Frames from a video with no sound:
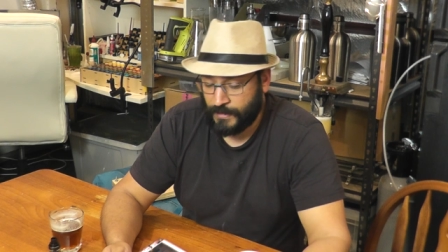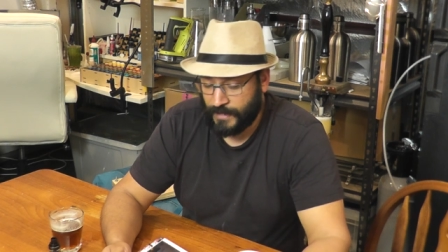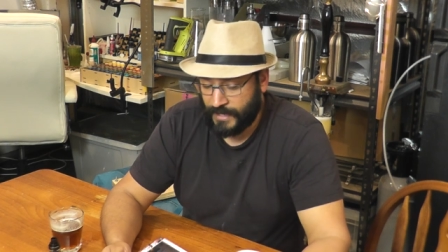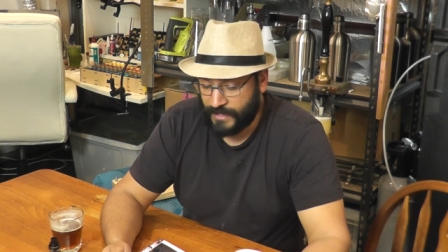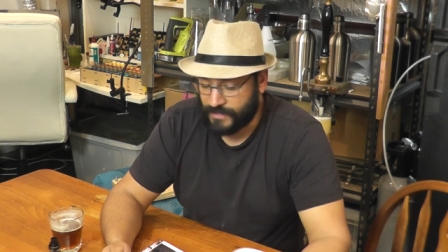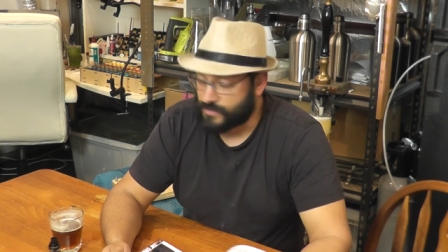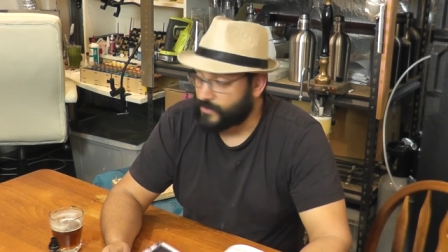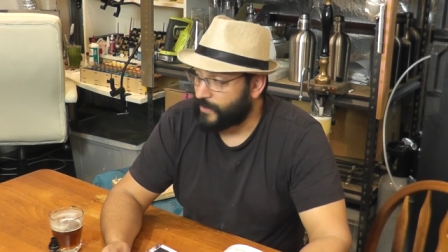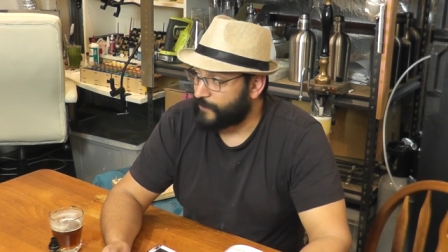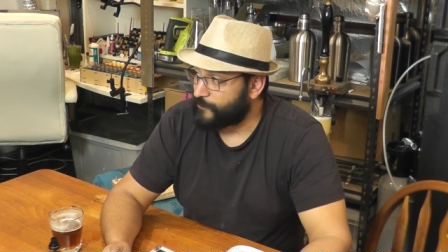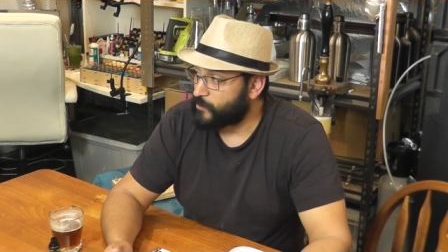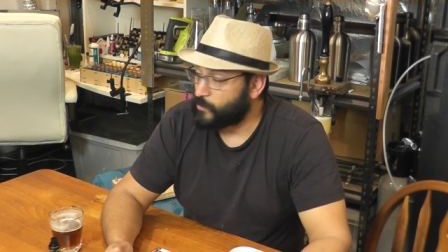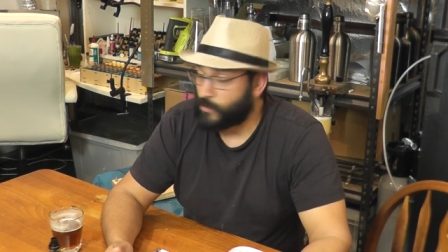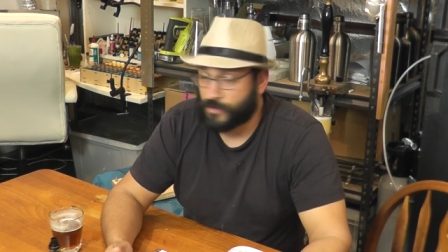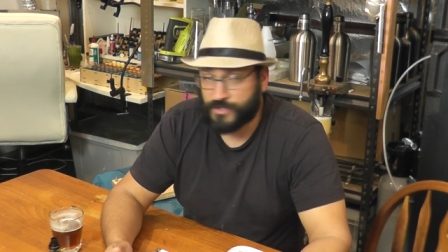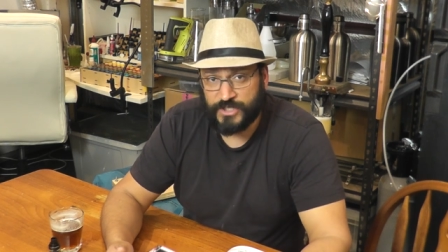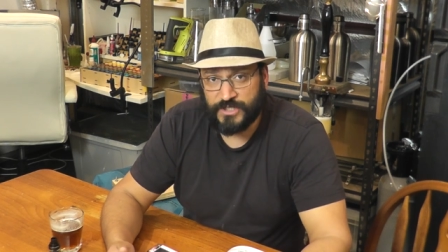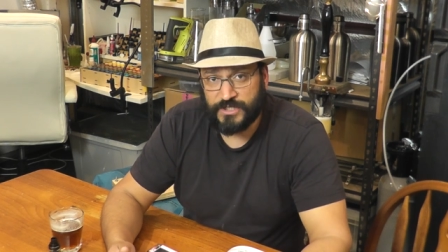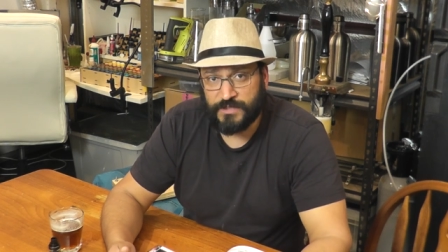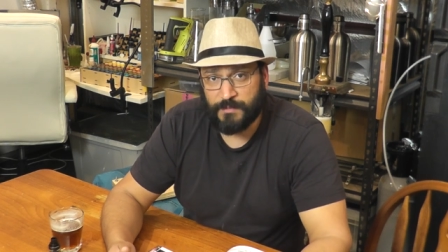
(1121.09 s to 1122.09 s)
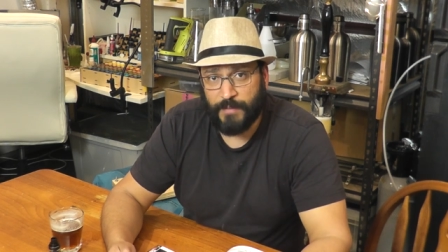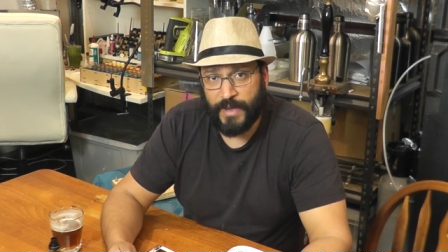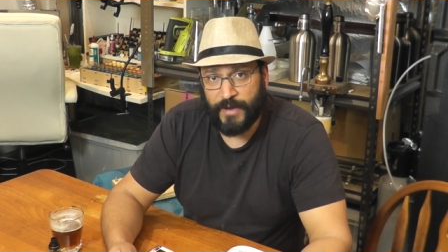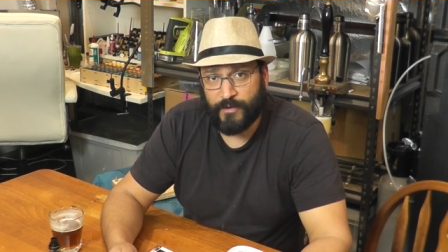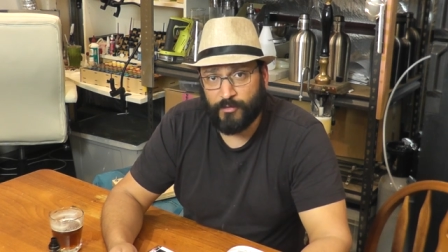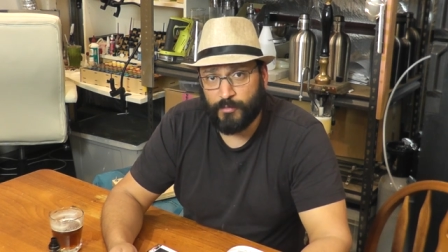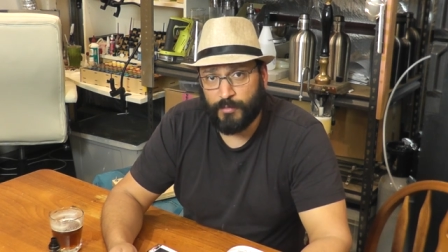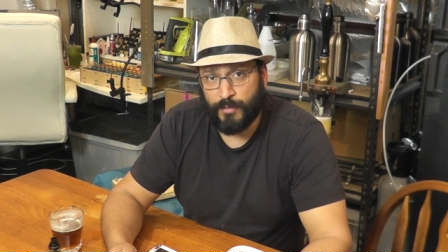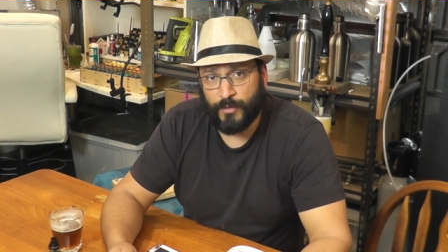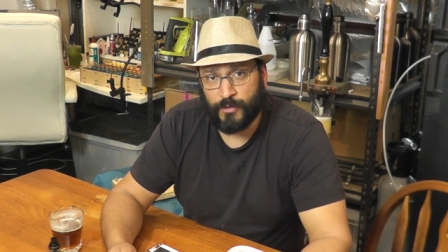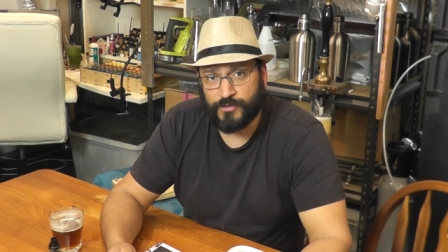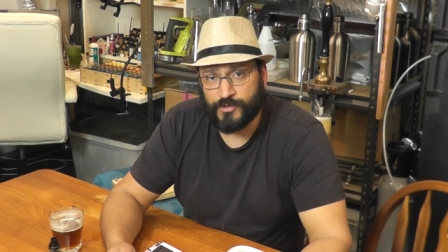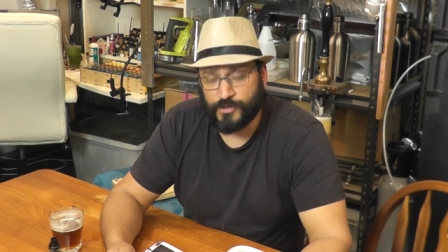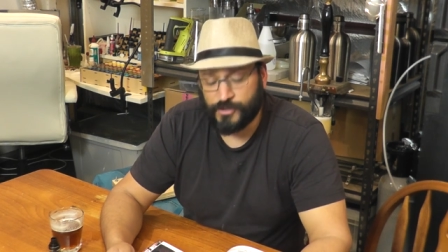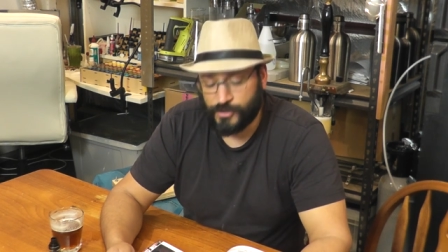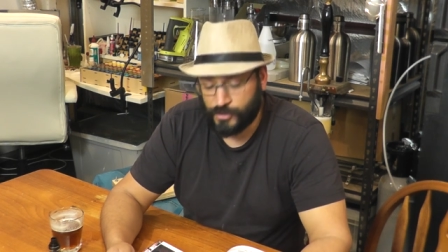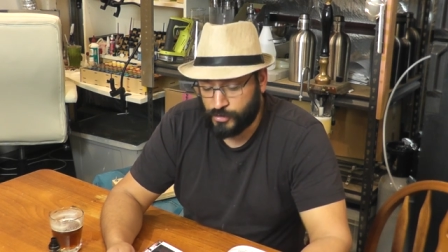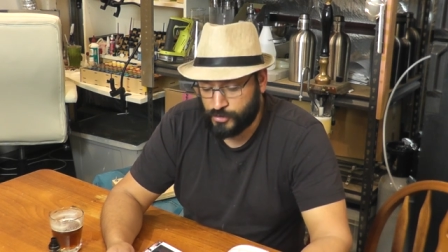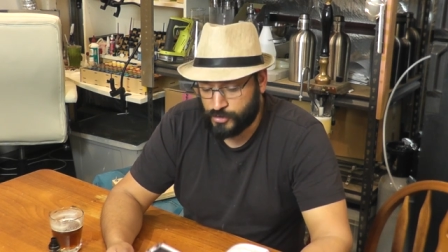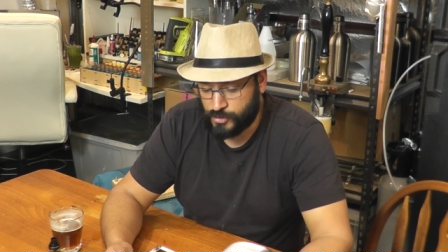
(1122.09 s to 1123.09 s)
And aside from watching some battle reports
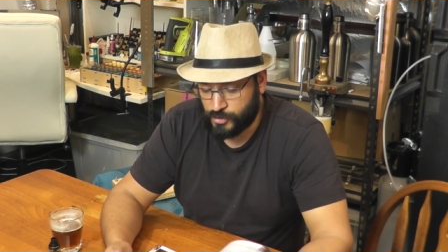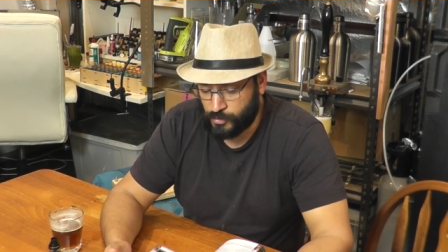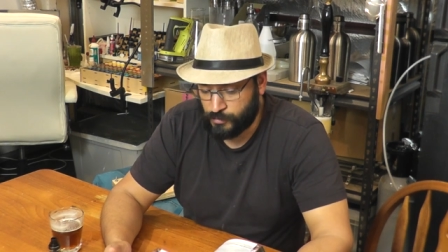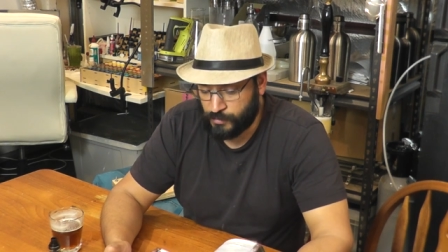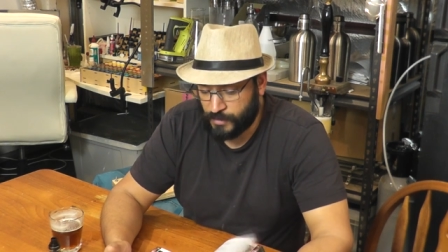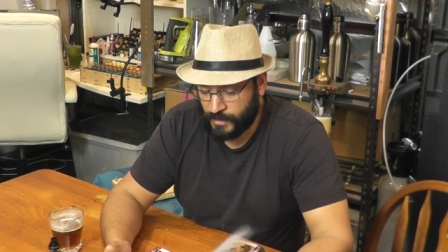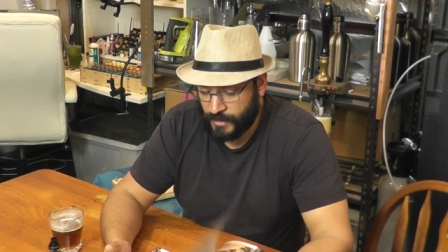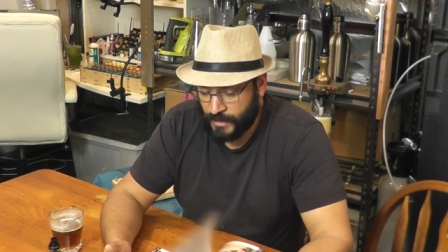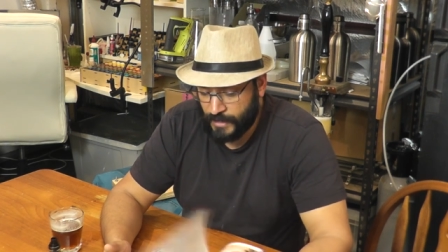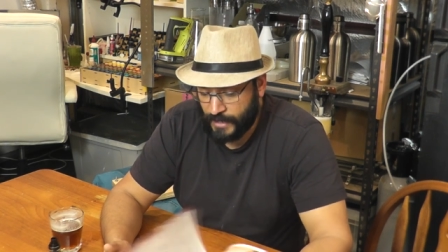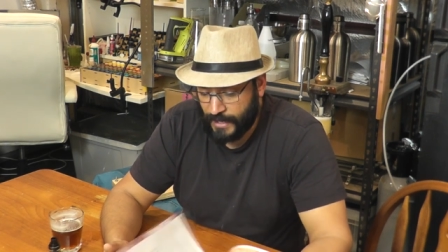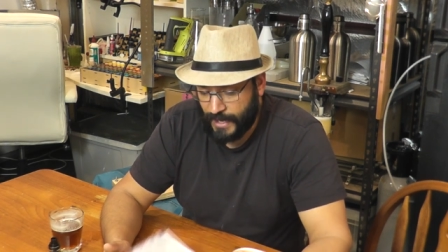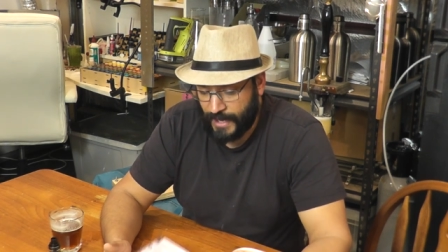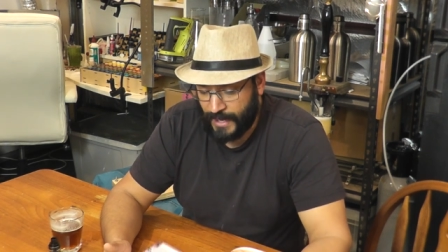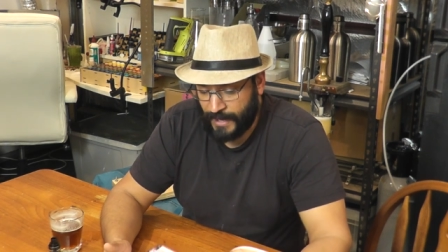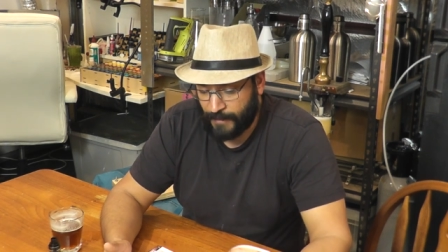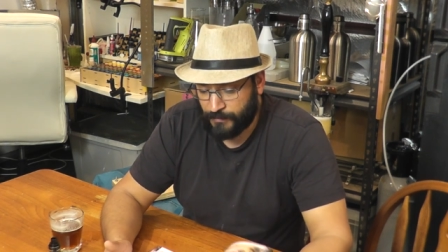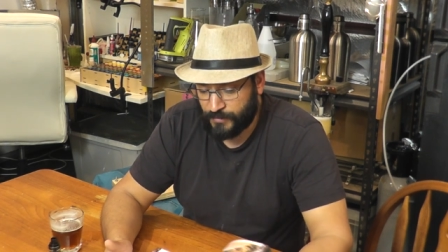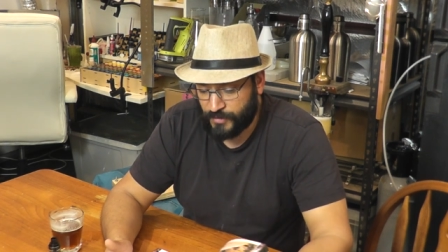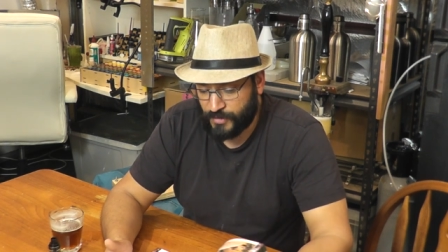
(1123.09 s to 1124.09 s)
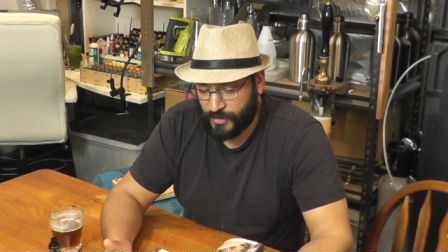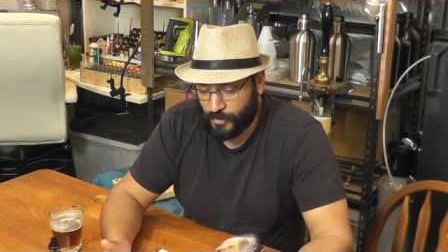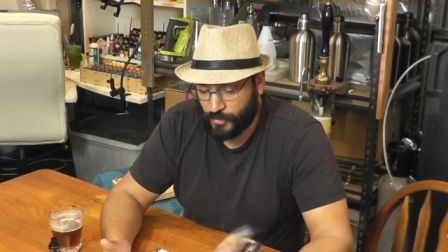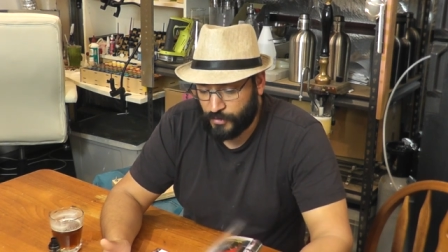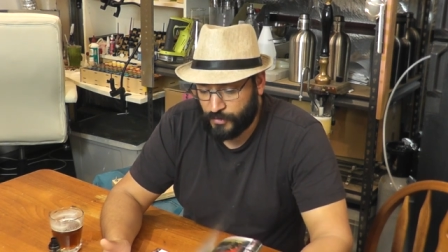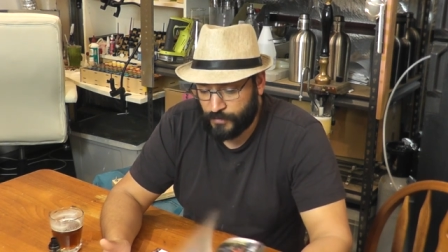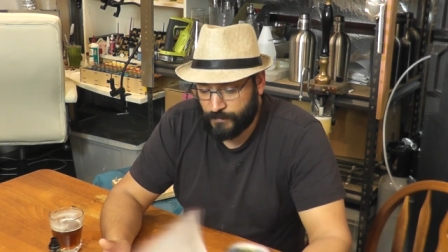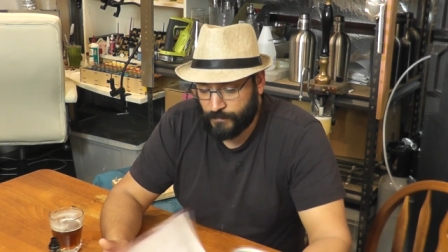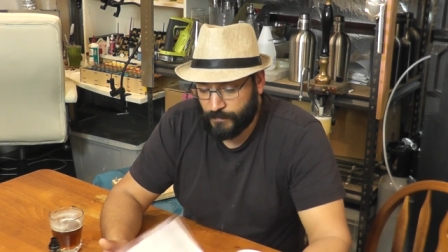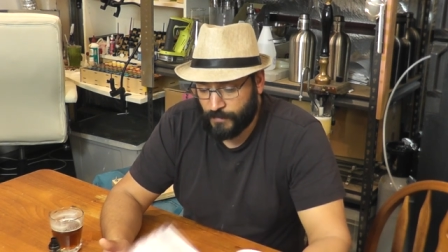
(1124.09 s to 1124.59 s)
on YouTube, um, you know,